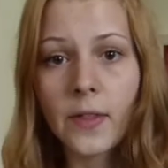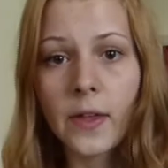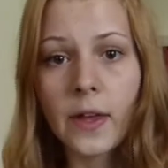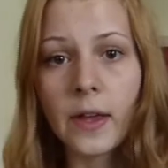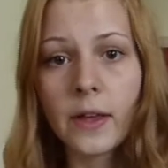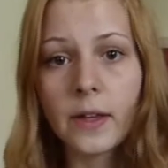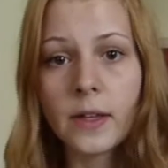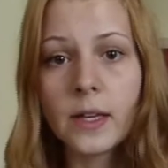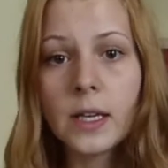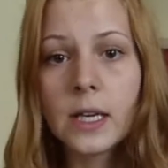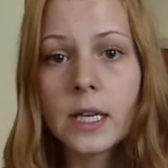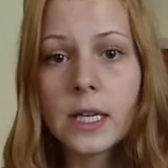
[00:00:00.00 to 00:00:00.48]

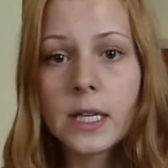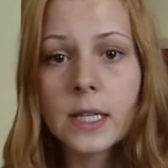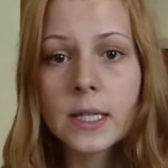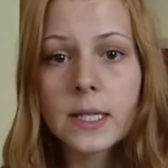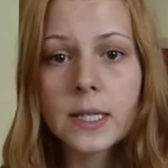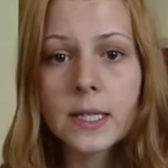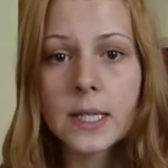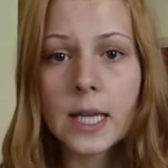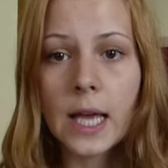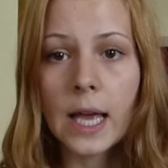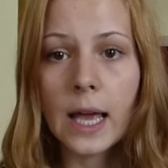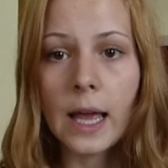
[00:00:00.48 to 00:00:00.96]
thing
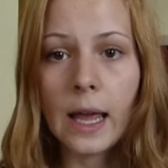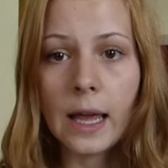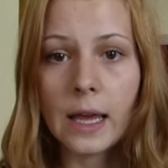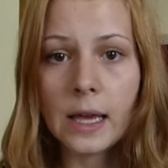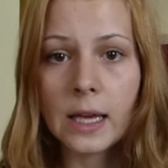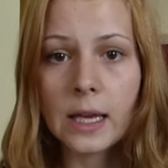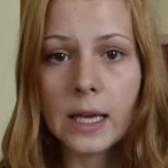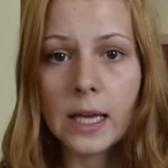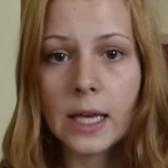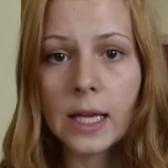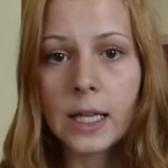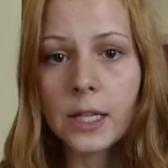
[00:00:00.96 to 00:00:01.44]
is
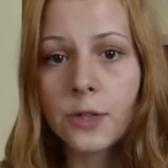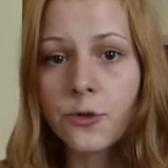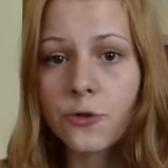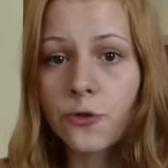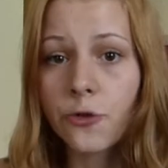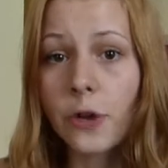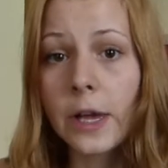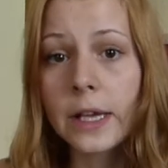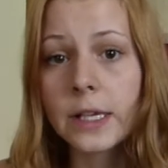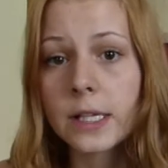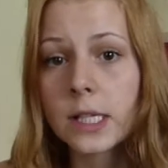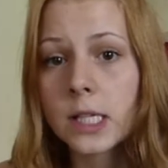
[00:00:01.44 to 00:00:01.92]
a
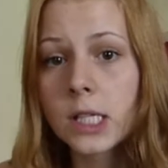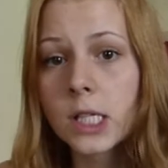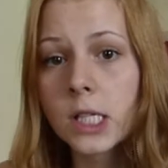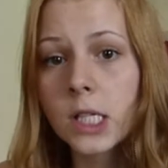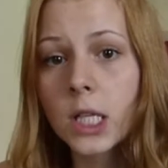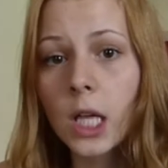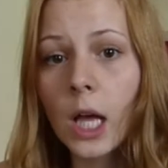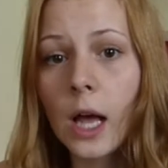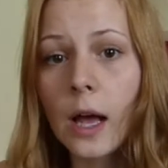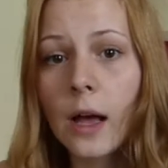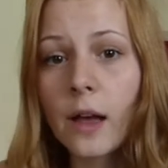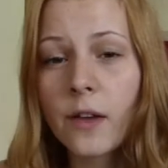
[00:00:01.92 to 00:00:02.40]

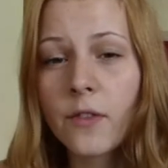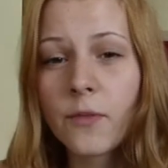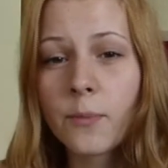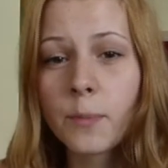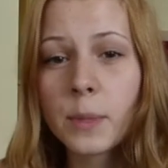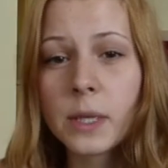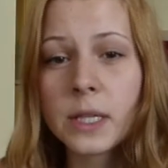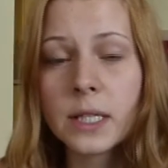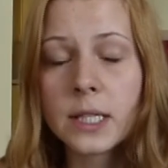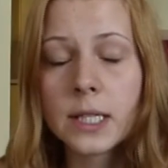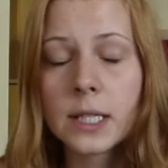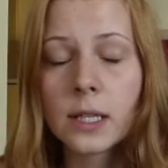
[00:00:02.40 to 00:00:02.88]
dress I've
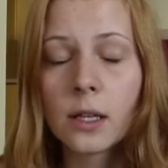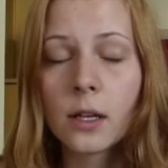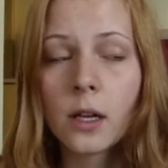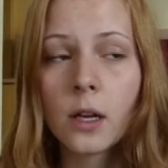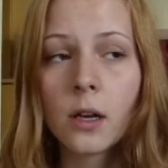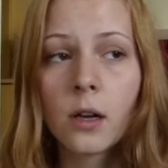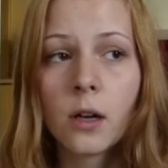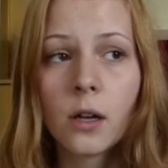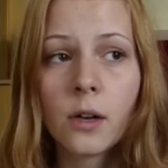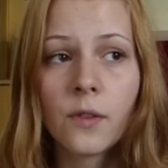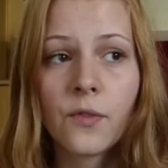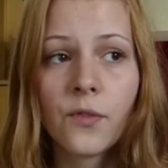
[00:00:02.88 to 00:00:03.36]
been
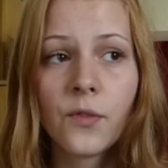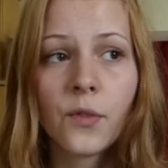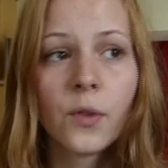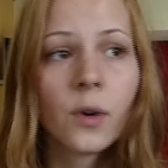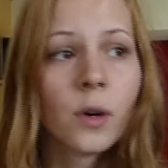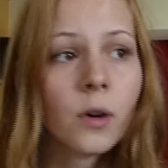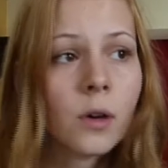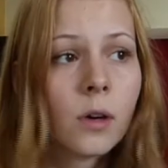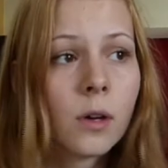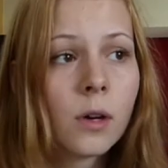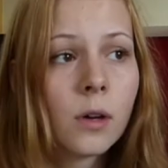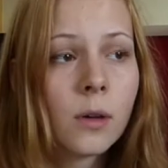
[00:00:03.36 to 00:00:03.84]
sitting on
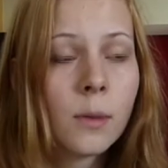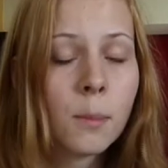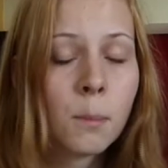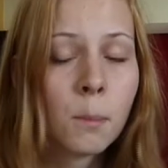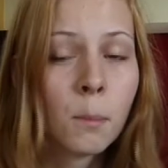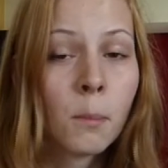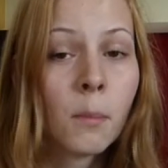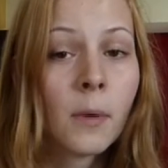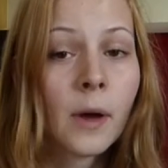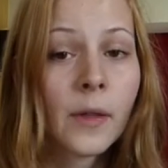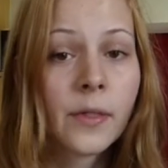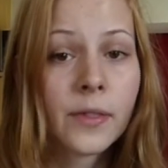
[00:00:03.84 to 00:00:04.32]
for
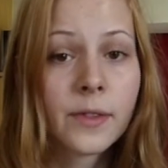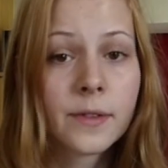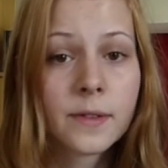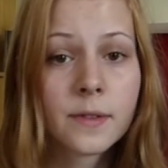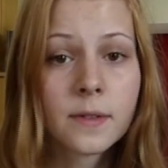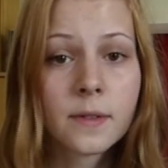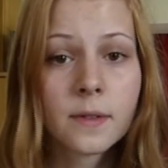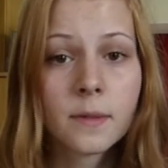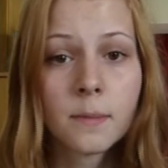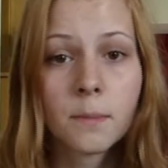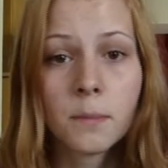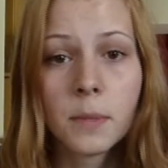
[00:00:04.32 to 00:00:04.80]

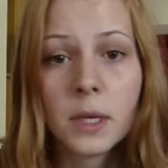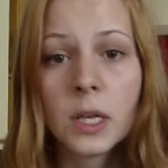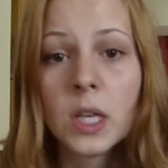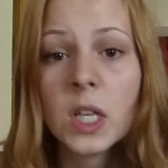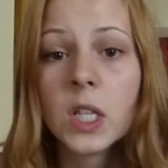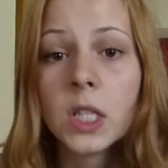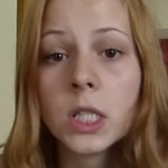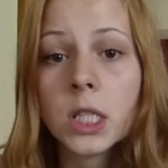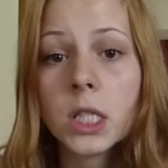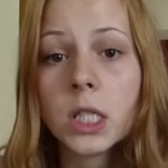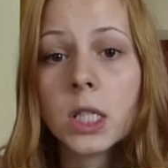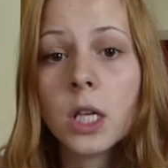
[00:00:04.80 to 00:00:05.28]
months
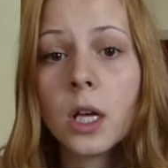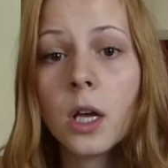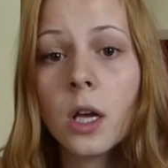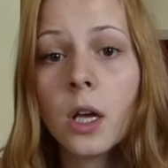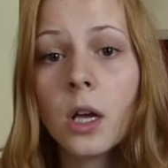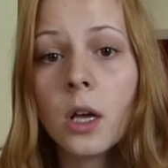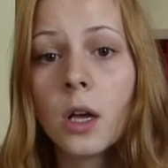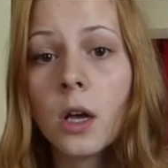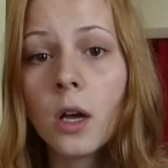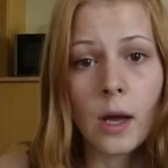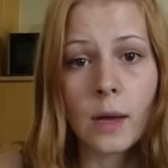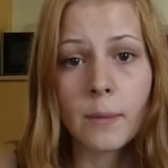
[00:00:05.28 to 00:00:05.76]
because
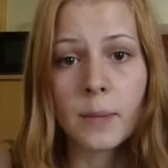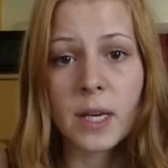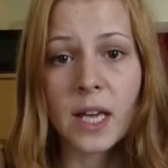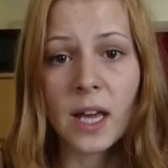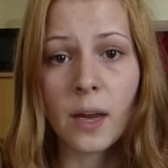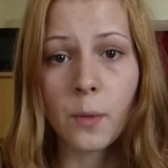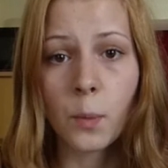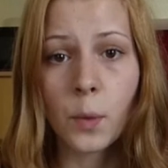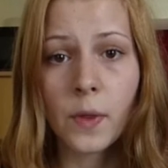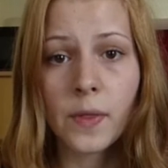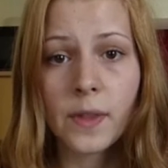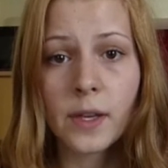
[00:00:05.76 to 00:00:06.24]
I
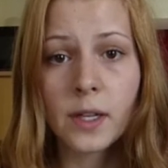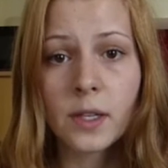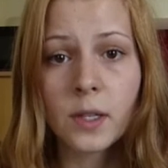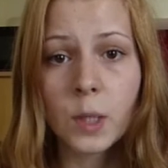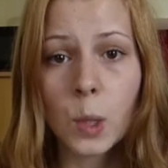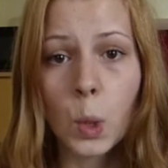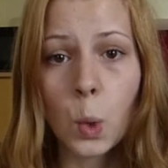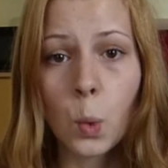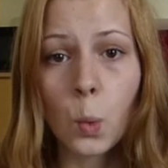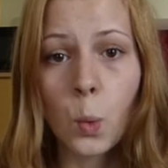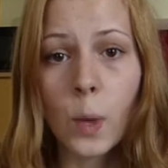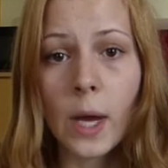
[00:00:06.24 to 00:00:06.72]
began with
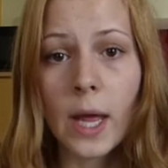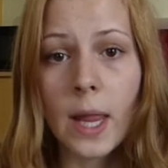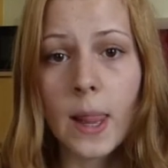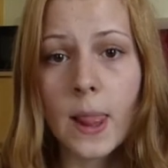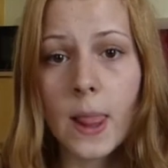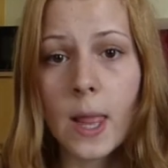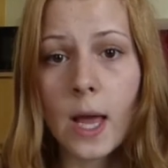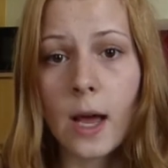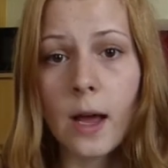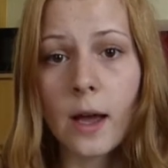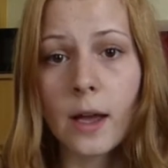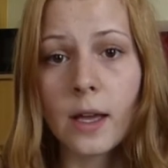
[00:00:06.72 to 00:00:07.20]
it
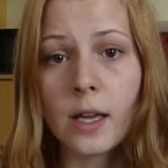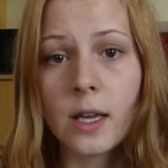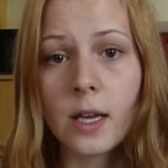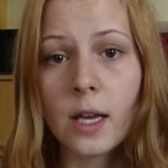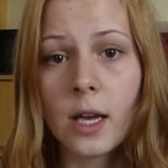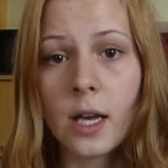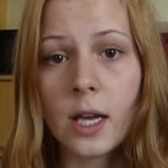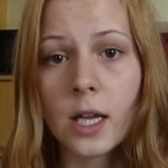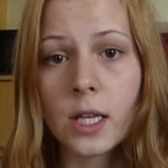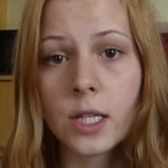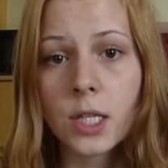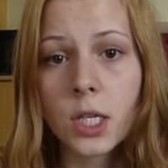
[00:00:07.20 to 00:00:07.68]
when
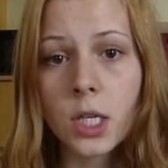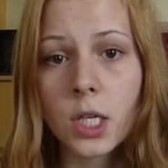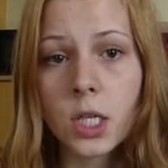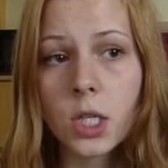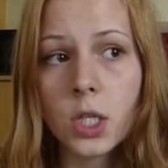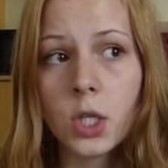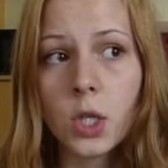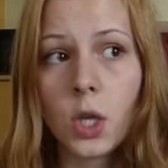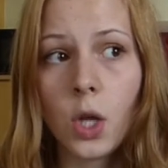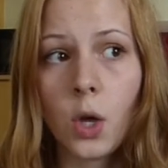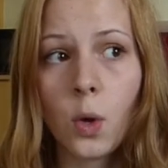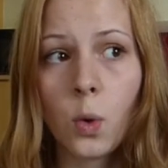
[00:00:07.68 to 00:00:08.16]
I had
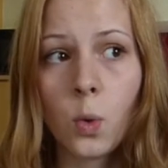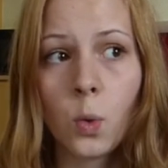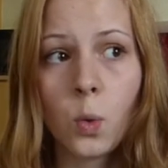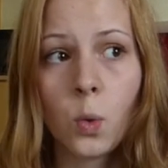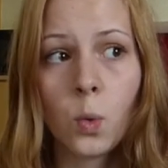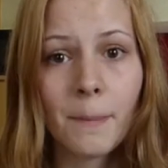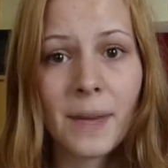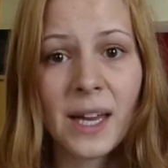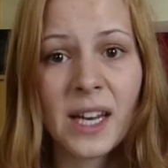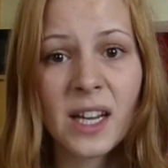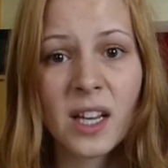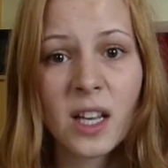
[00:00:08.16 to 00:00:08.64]
no
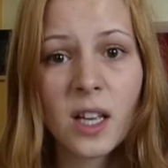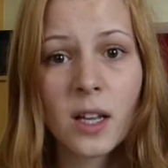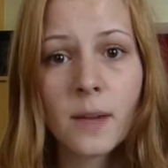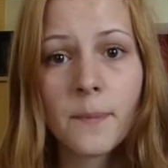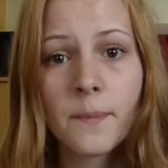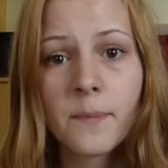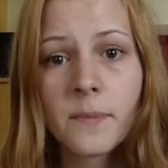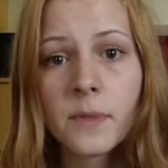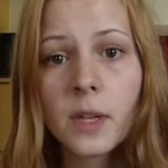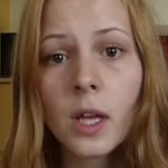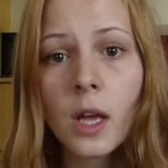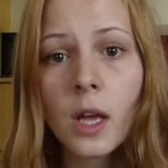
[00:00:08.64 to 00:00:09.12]
mannequin